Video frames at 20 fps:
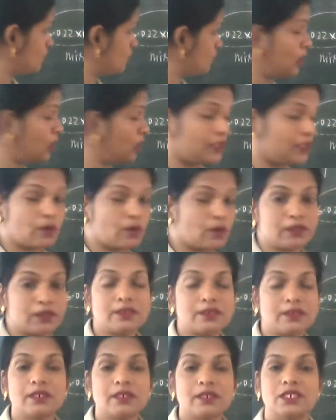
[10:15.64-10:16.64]

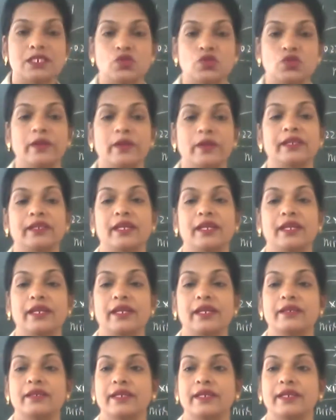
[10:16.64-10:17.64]
molecules
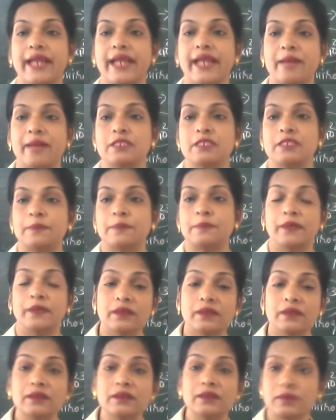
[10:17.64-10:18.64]
28 grams
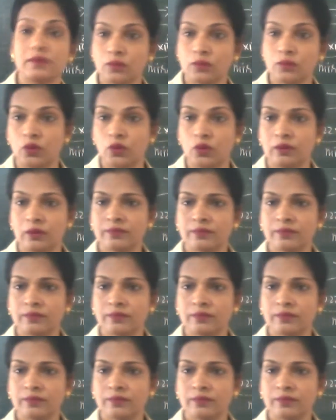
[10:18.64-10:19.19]
per mole.